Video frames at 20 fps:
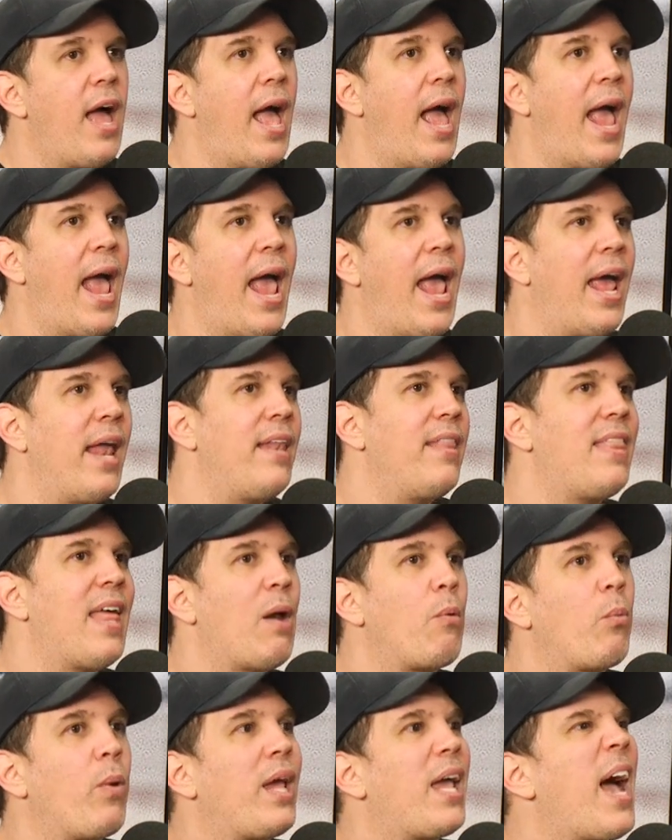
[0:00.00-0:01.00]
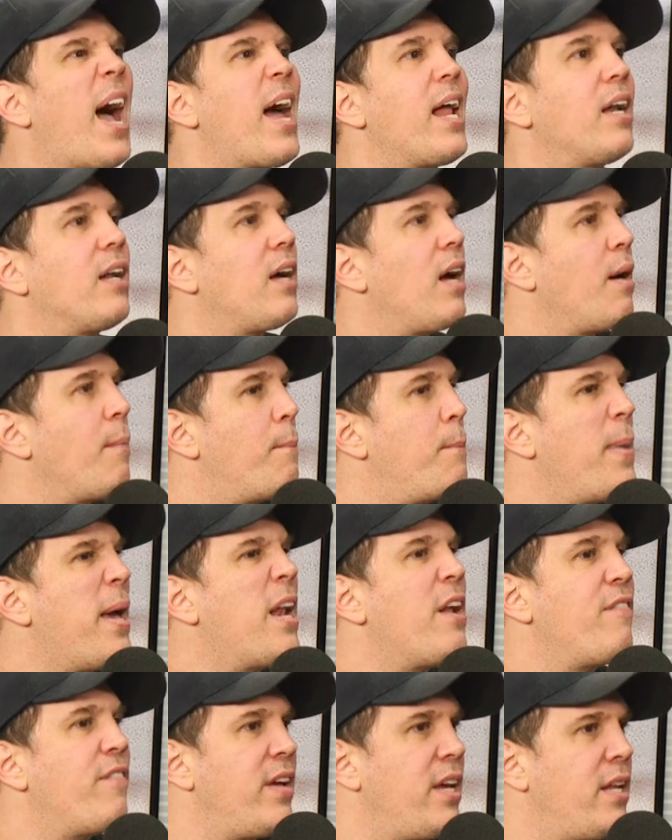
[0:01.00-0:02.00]
And then we got a
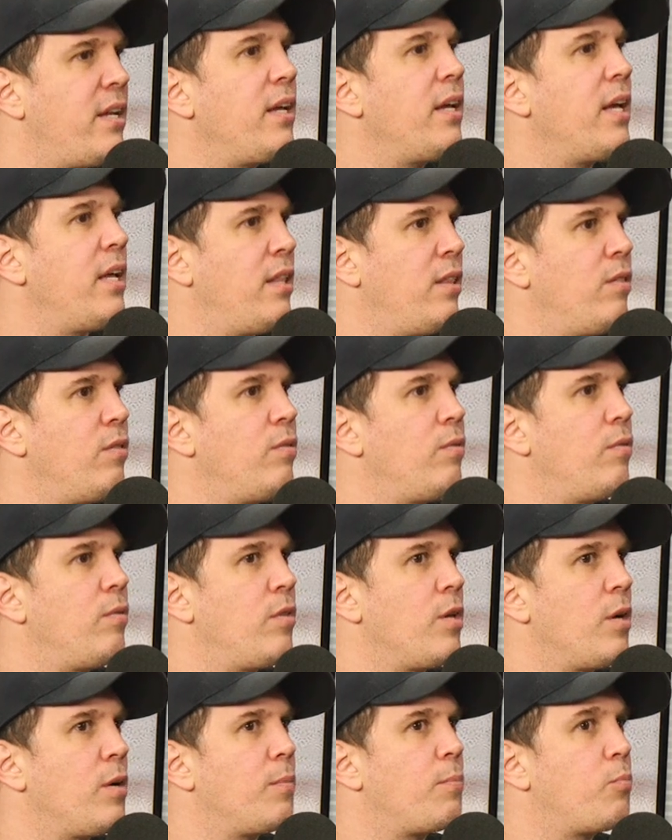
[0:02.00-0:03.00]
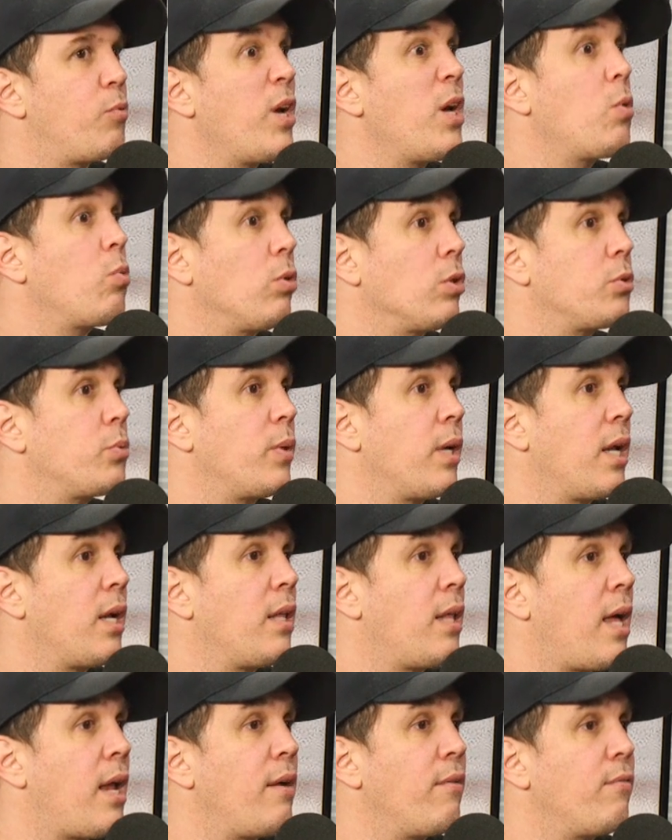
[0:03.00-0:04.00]
bit of it in the prequels. We got a
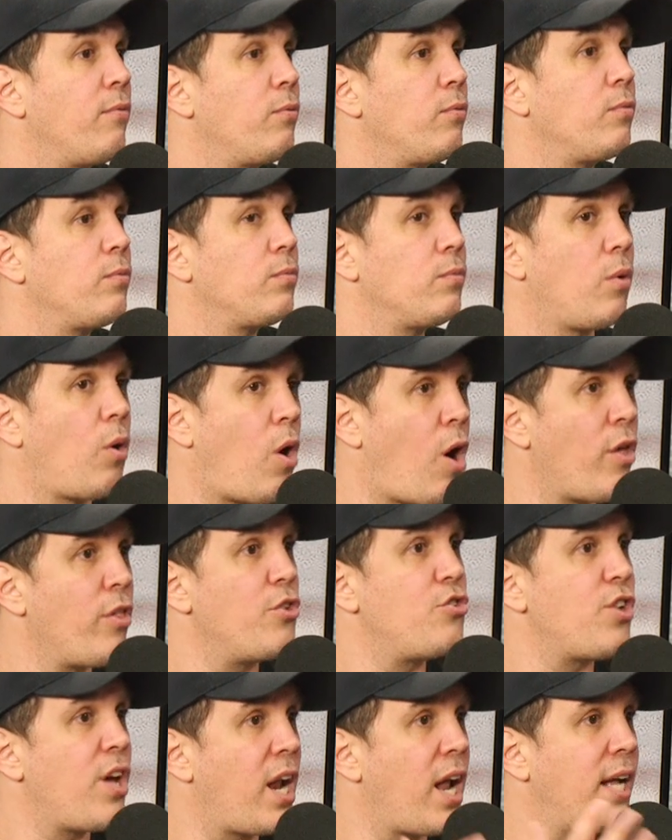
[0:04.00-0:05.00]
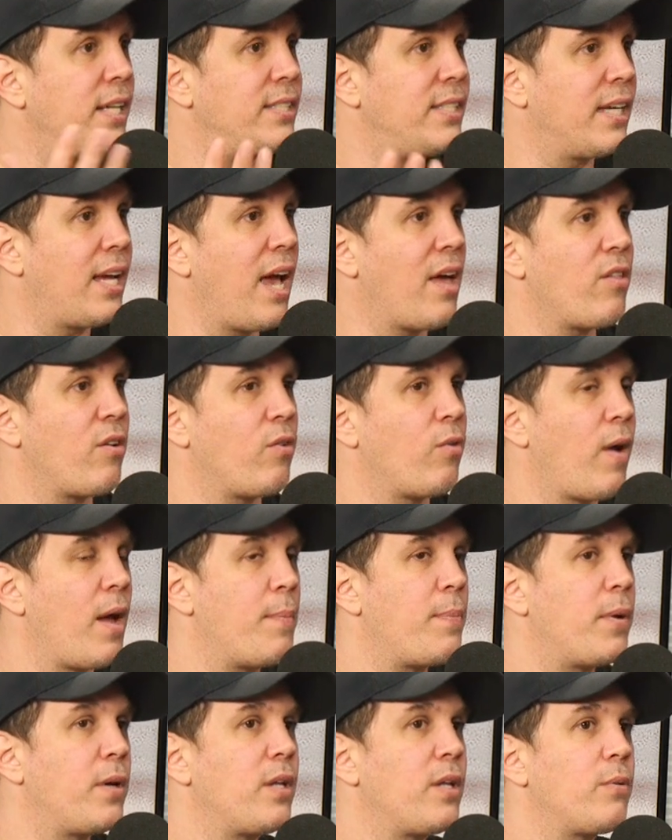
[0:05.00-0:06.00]
lot of all the Jedi together,
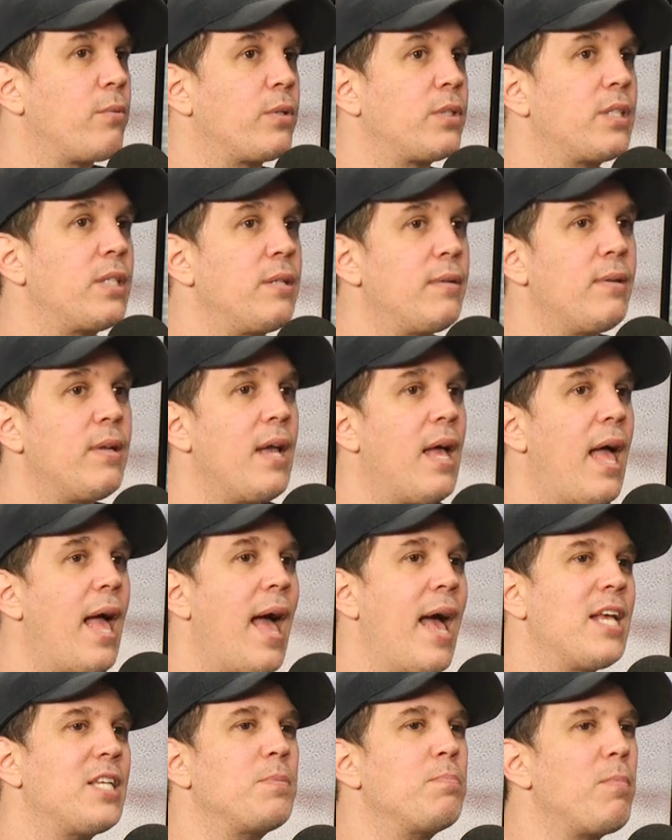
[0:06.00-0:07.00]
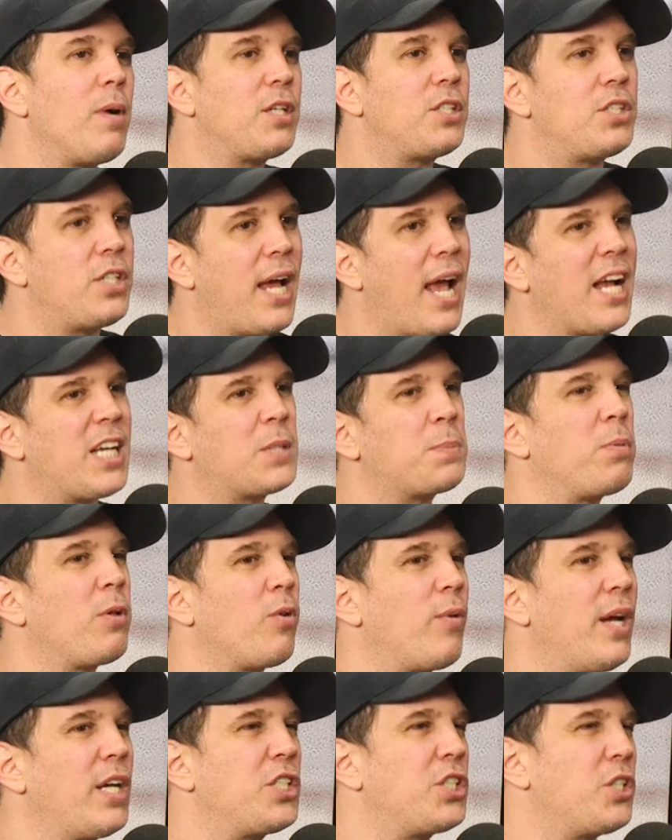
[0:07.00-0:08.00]
right? But there wasn't as much
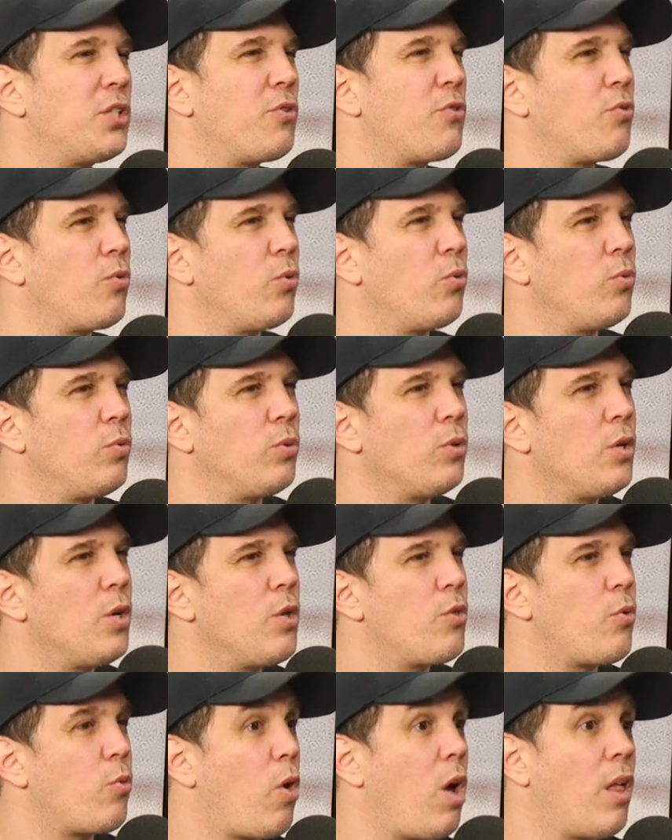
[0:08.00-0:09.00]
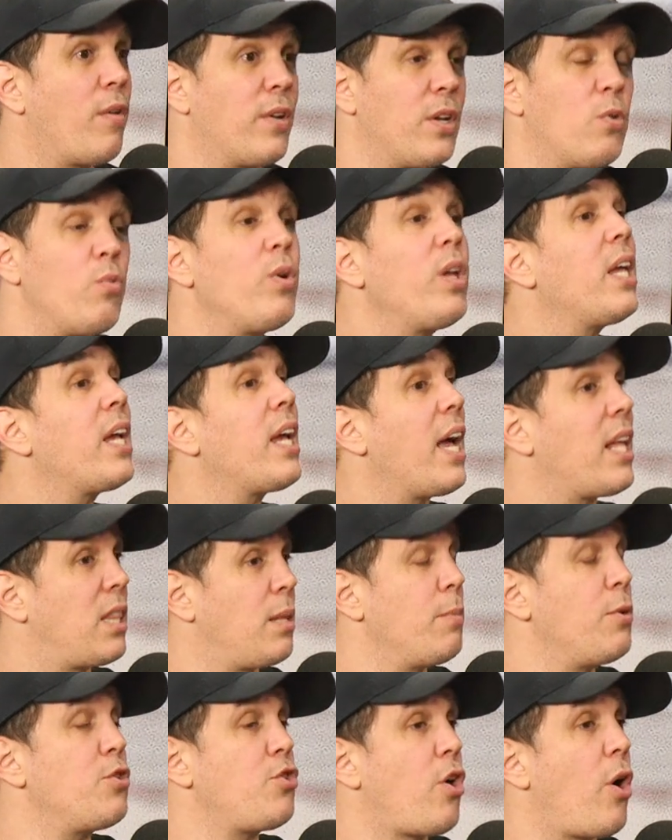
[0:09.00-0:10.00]
exploration through all of it. You really got the
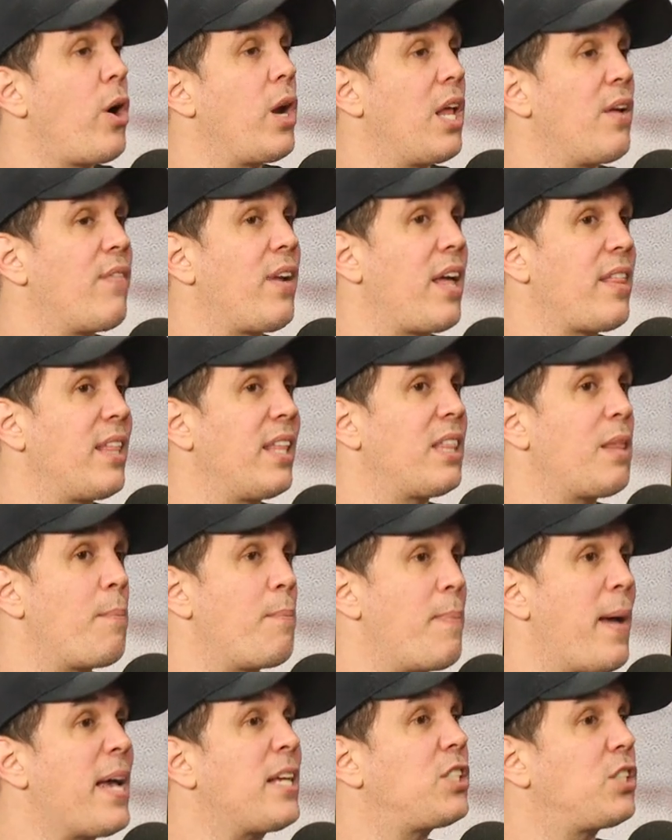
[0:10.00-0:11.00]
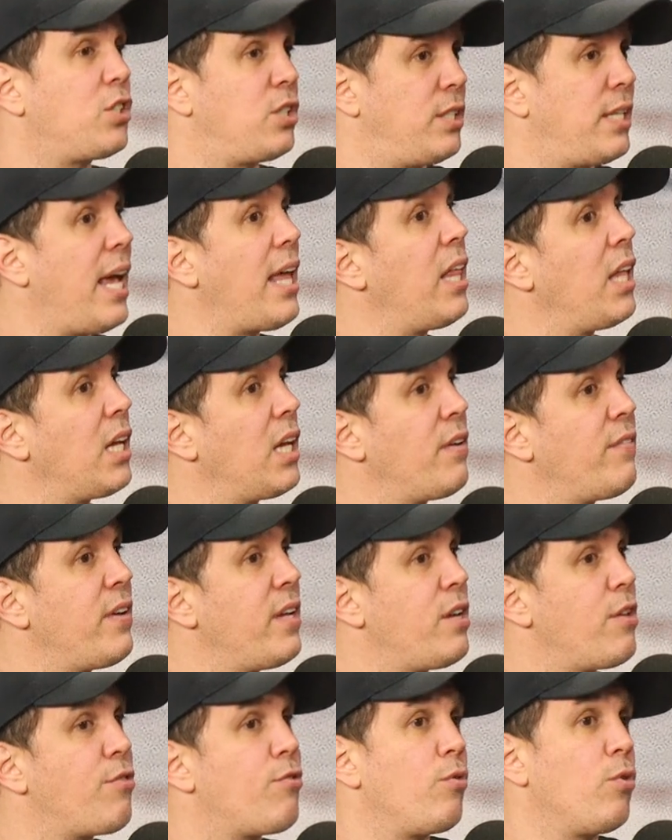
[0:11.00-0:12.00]
majority of it, I think the best telling of
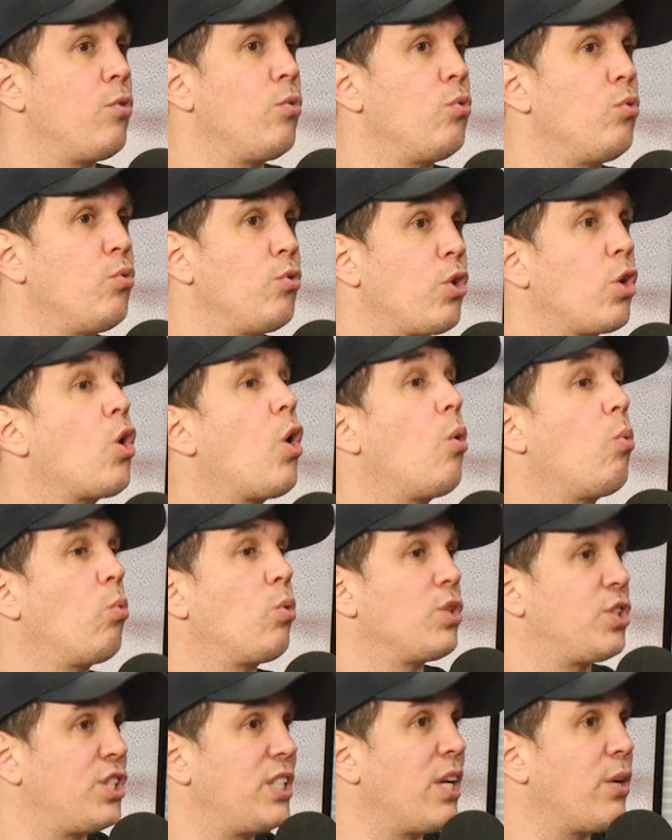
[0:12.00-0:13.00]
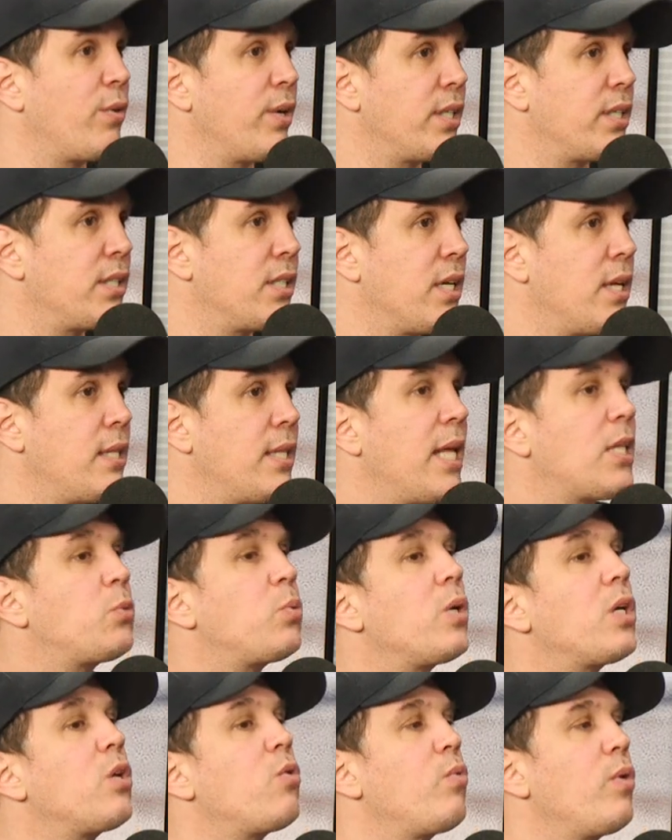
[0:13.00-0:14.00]
it, through the Clone Wars series. That's
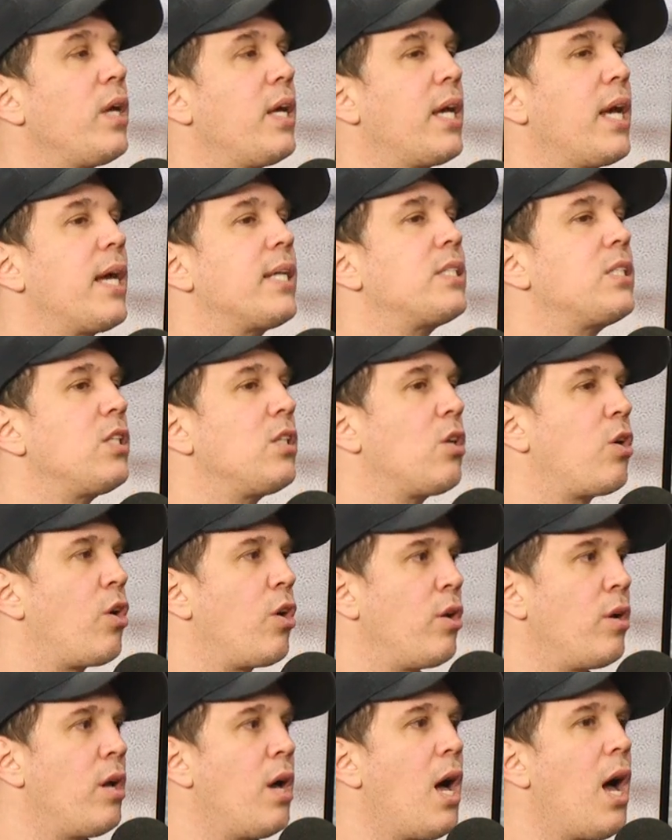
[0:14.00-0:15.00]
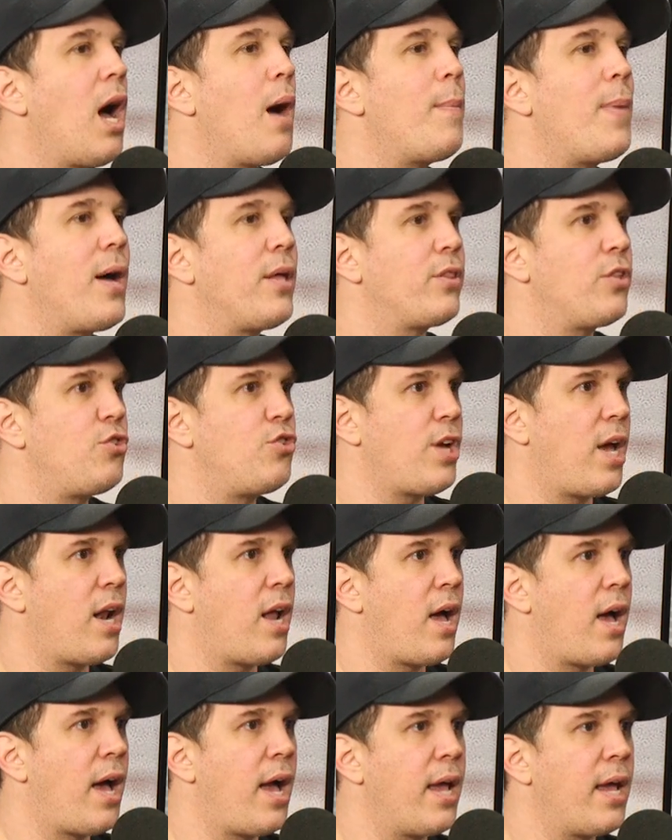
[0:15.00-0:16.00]
where you really got to learn about the
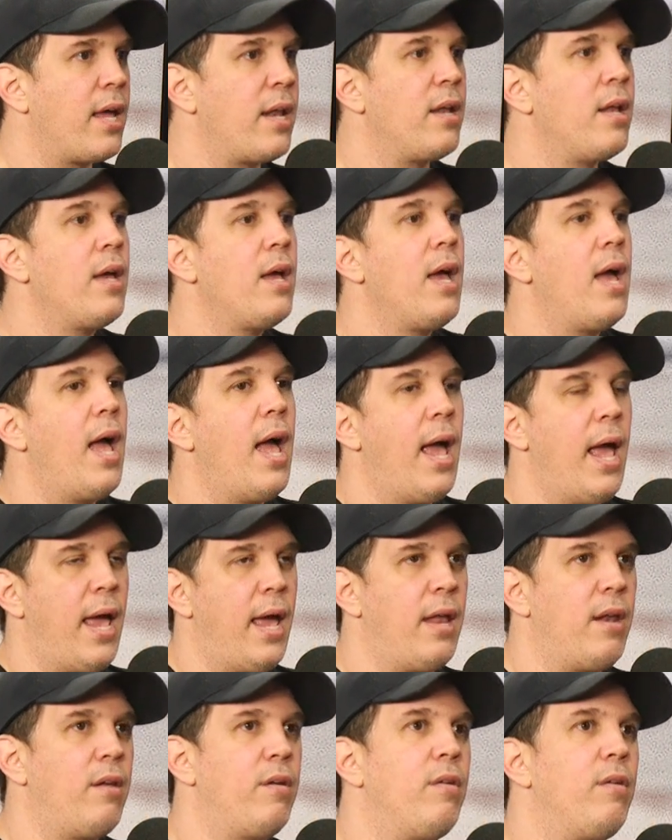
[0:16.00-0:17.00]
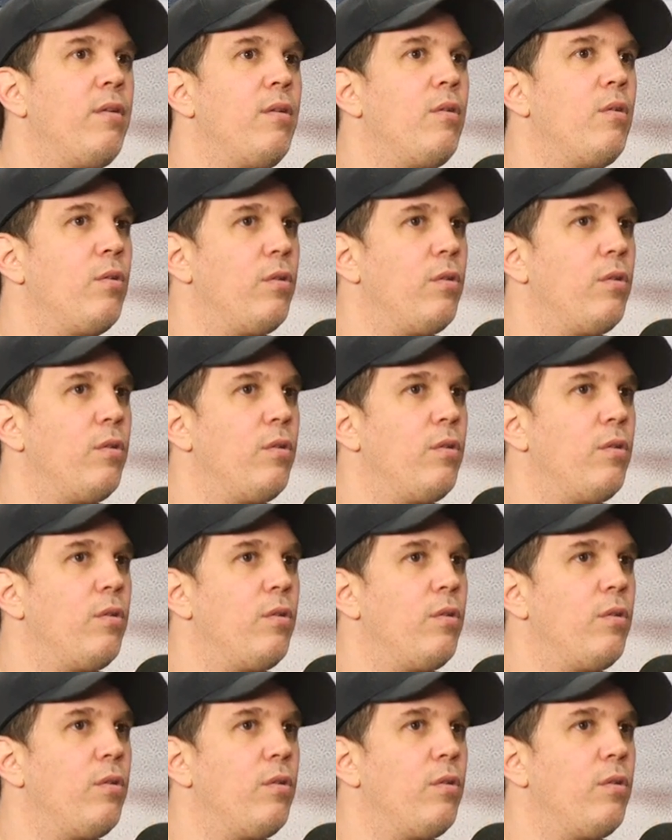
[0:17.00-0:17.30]
Jedi and